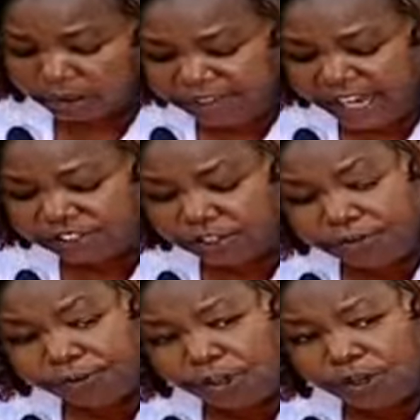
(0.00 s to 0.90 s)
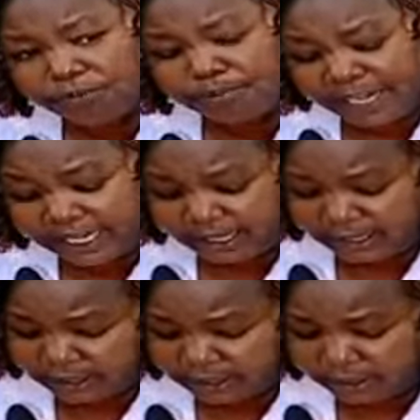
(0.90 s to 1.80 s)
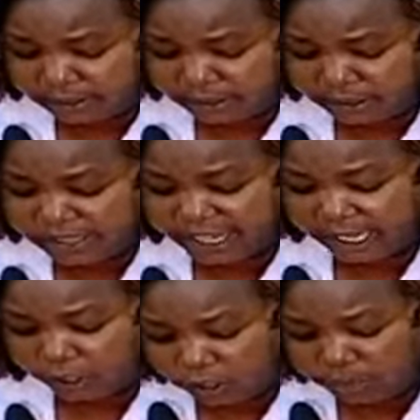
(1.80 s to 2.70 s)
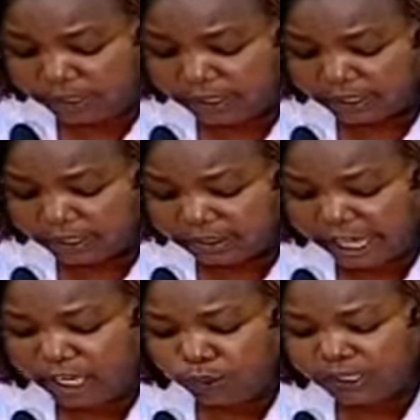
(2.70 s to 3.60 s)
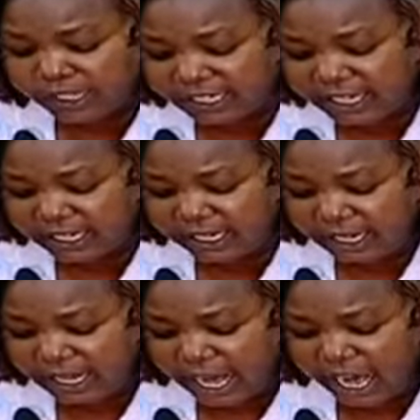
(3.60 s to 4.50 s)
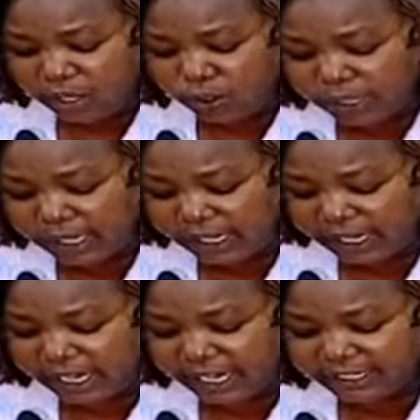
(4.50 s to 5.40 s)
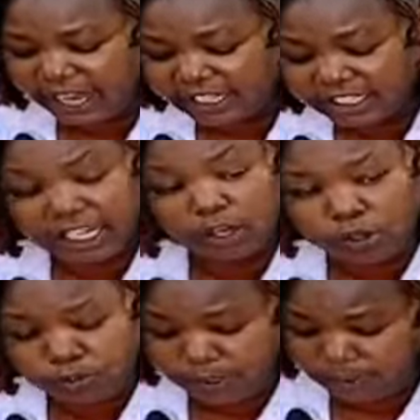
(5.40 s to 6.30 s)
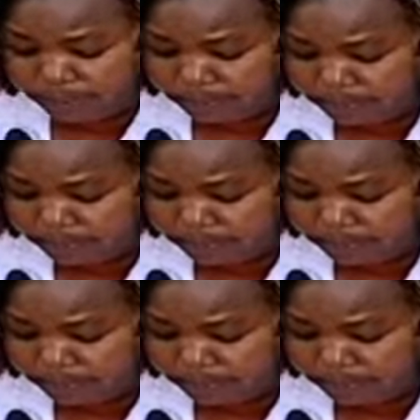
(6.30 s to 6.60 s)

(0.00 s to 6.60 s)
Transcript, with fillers: If there is no flow of money in the economy, then we suddenly are looking at a hurting economy.